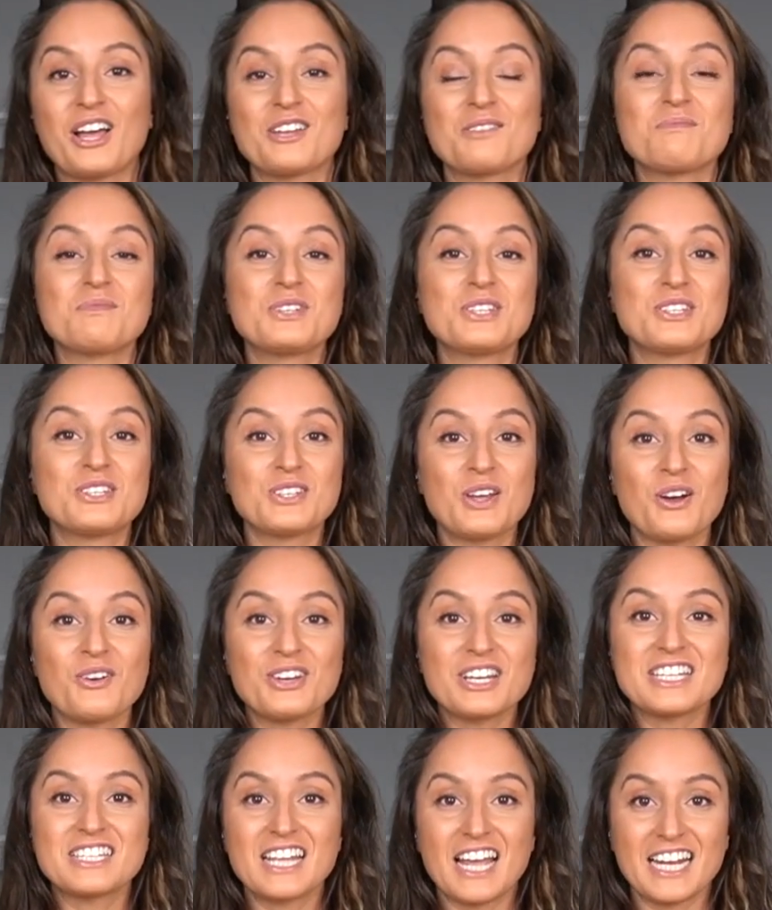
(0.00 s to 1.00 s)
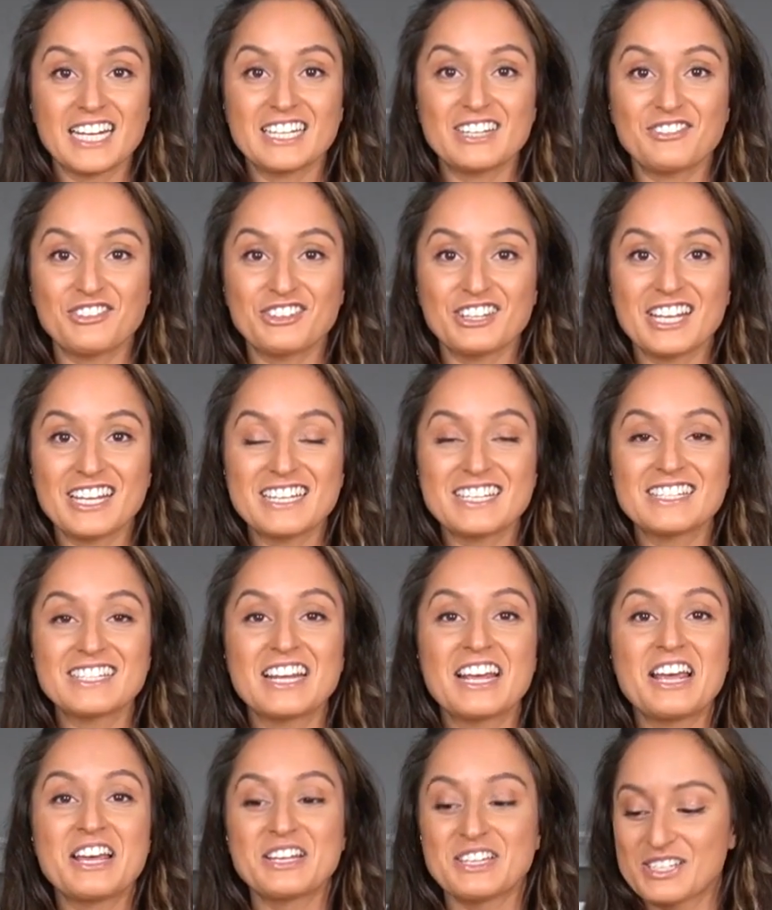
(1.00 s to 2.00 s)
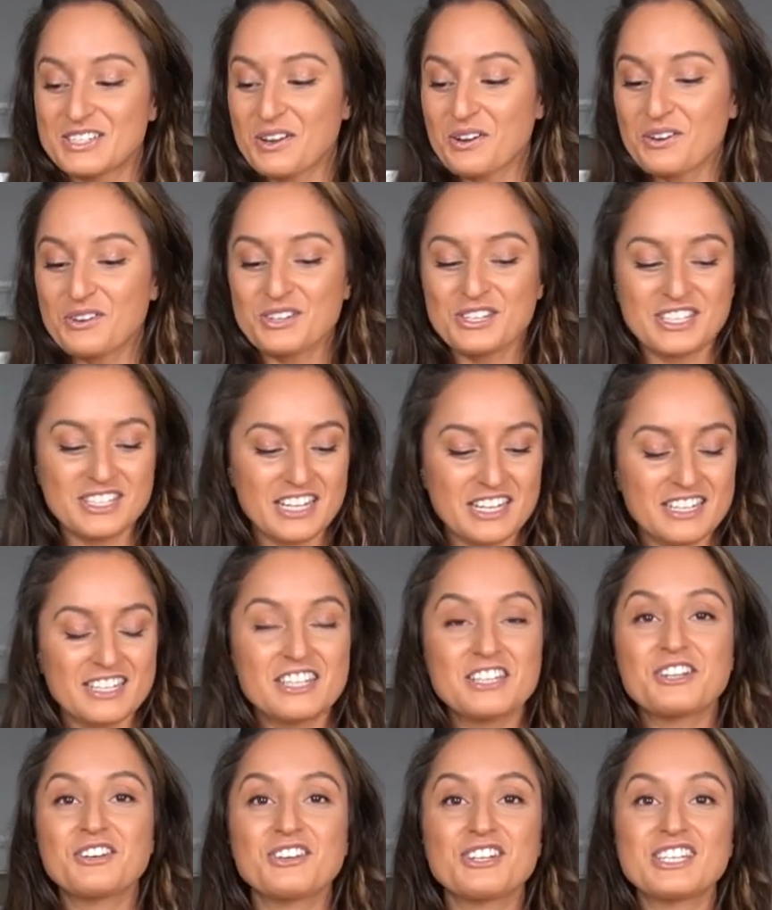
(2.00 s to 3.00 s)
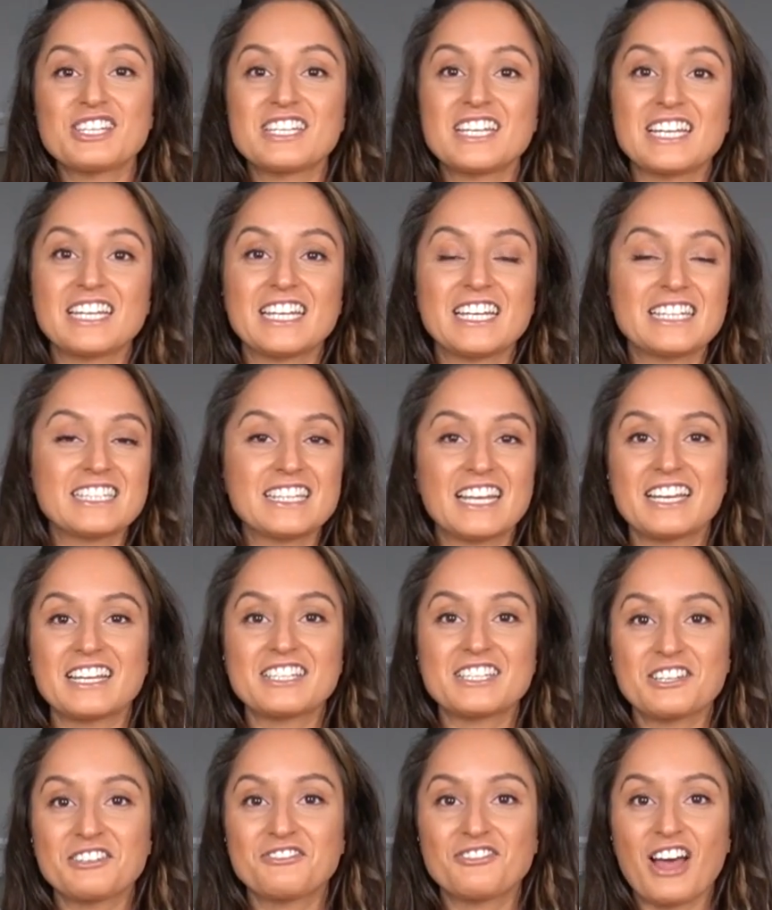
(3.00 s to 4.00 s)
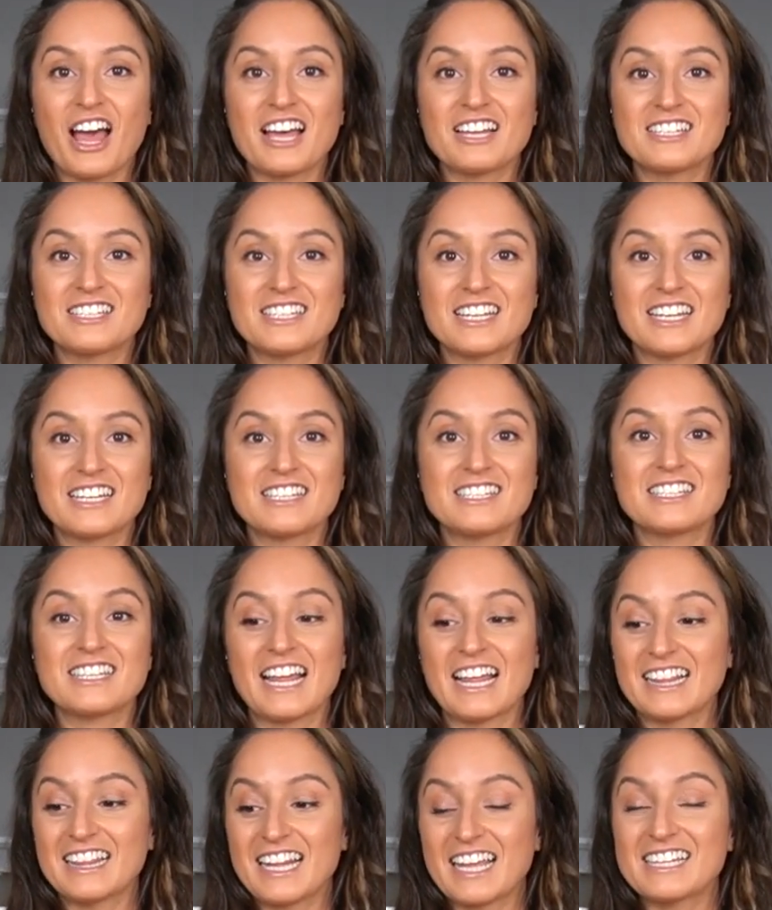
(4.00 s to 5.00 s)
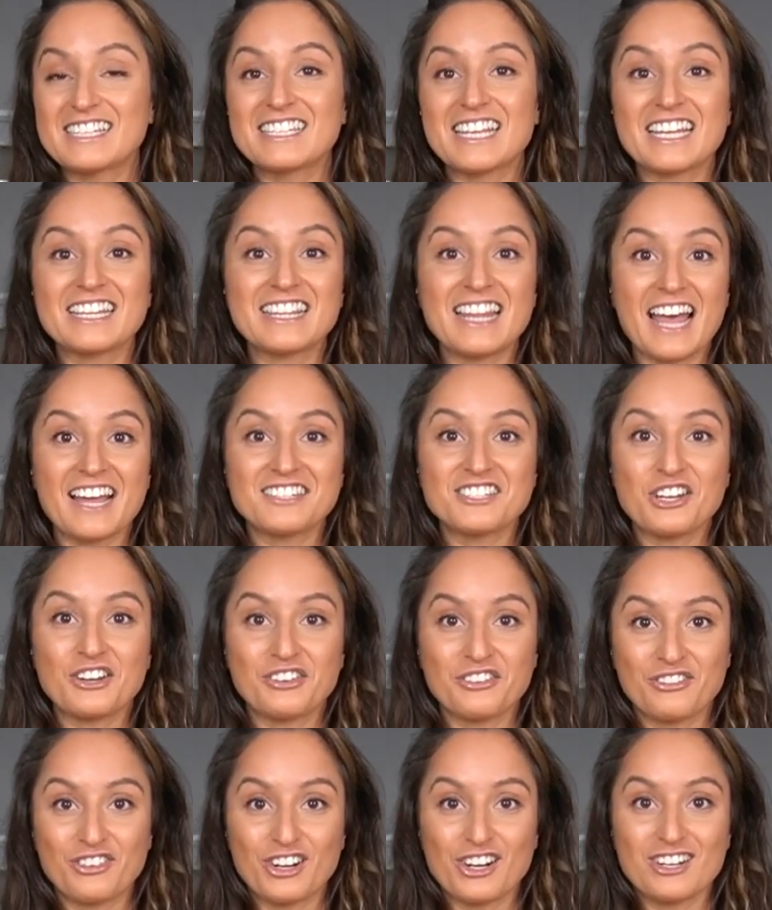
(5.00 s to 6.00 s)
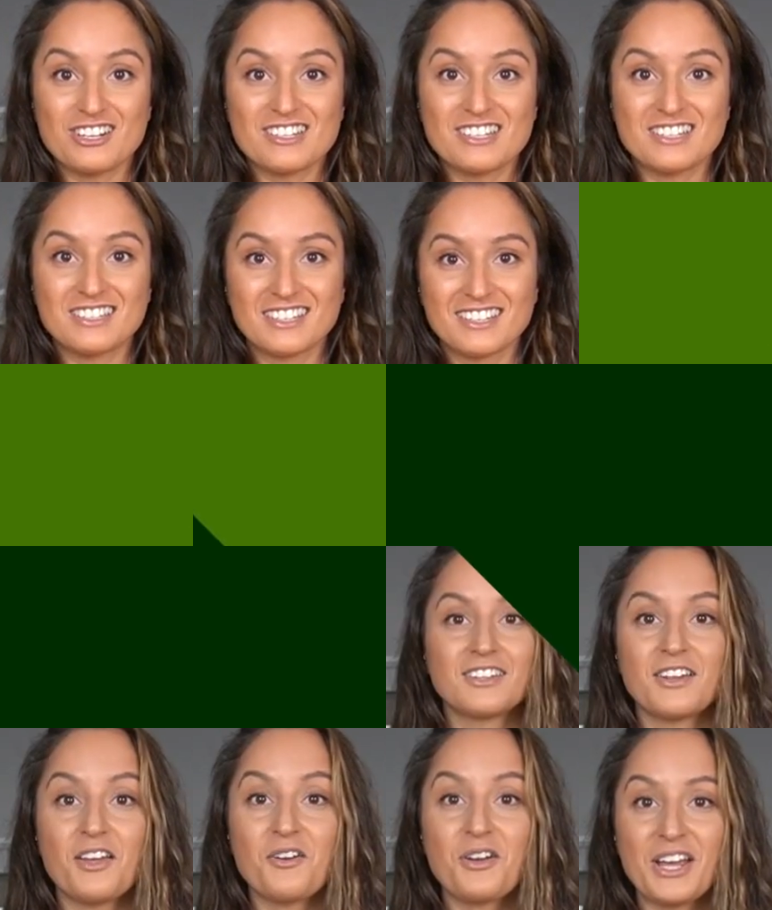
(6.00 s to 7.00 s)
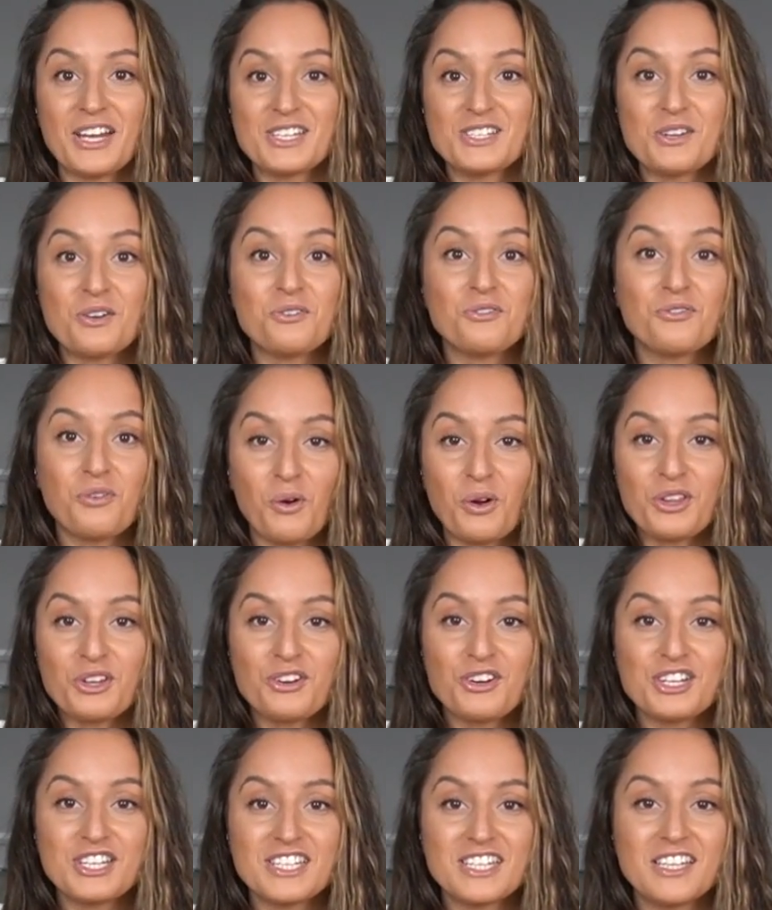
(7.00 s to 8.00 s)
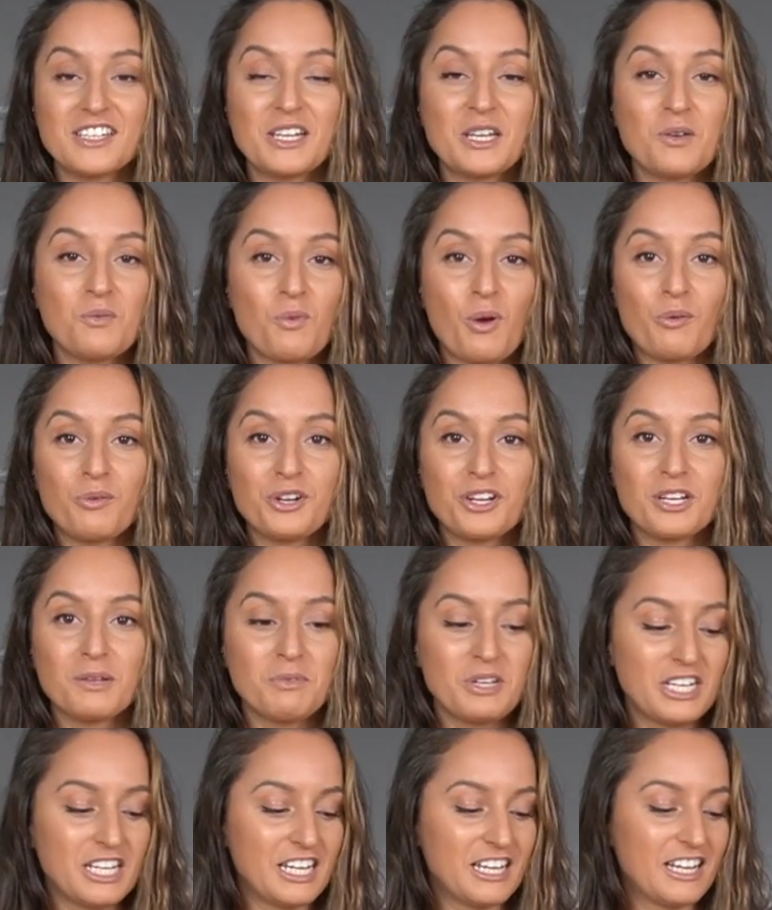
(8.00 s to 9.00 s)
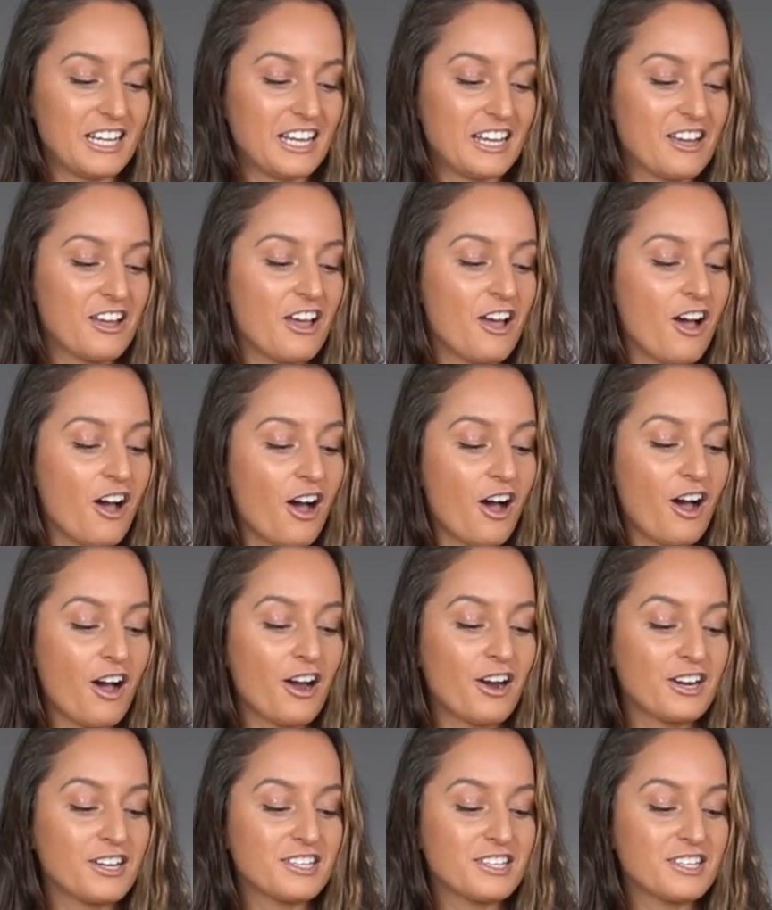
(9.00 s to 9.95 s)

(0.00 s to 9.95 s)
am so excited for this. So since the crostini takes the fastest, let's get that done first. Okay, so for the crostini, what we're going to be needing are